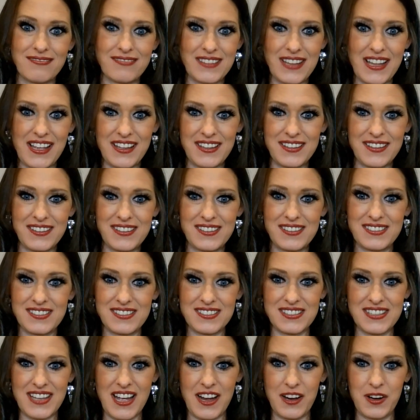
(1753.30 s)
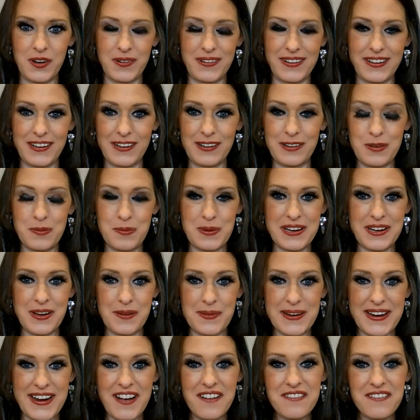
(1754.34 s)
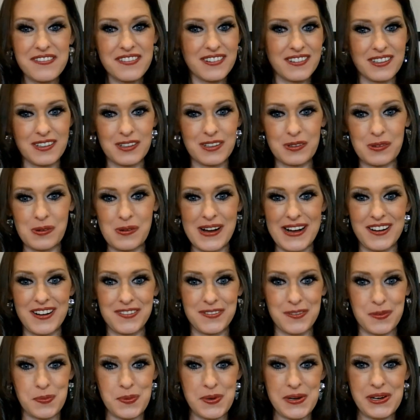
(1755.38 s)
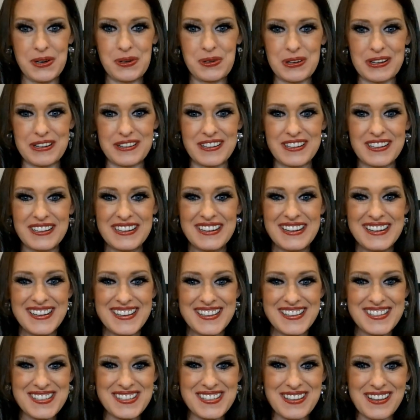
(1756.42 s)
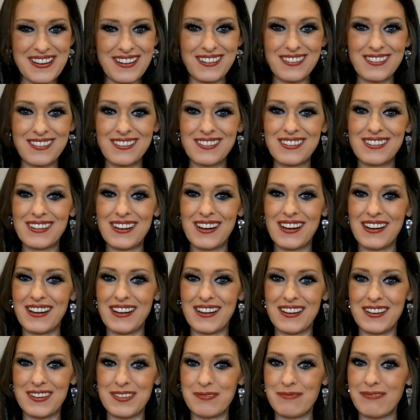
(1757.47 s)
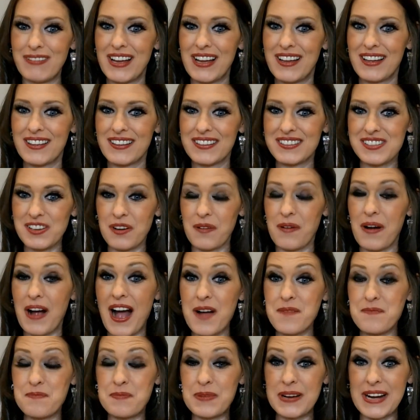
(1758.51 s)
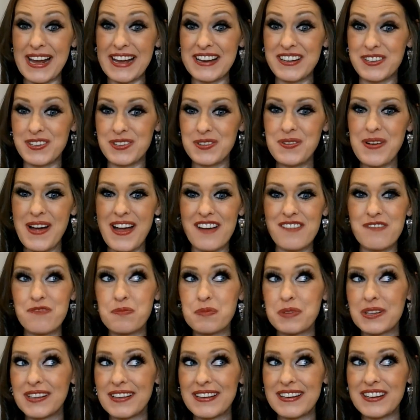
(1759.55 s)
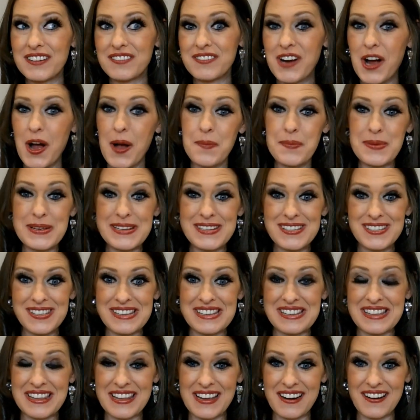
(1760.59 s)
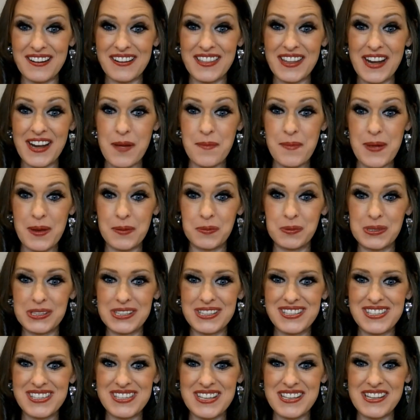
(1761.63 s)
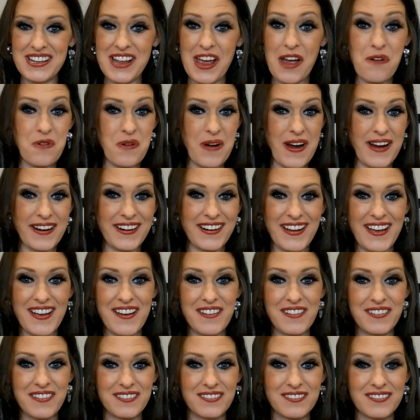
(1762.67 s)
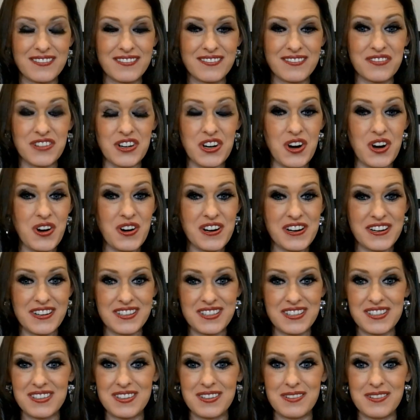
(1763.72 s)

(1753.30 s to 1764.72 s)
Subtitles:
it's not going to be coming out for a little while for pre-order. So, but I do have plenty of copies in there that I'm able to send out right now for ARCs